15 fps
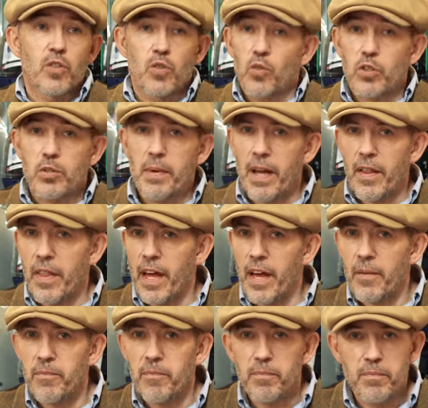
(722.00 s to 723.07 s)
talked about
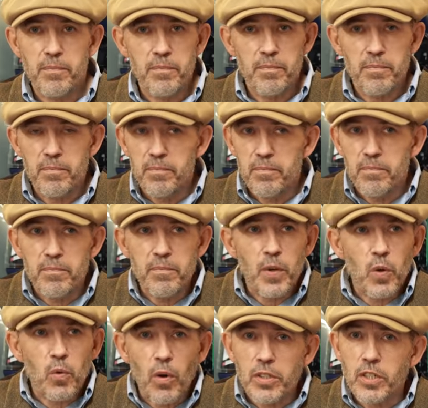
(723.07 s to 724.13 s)
their
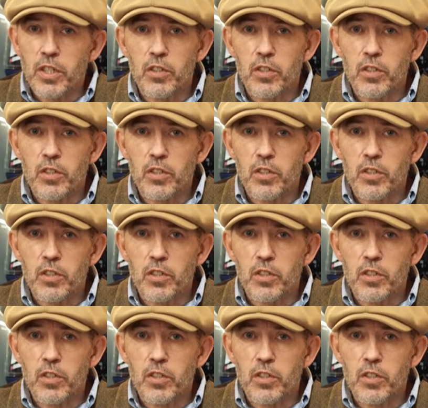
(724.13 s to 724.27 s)
quality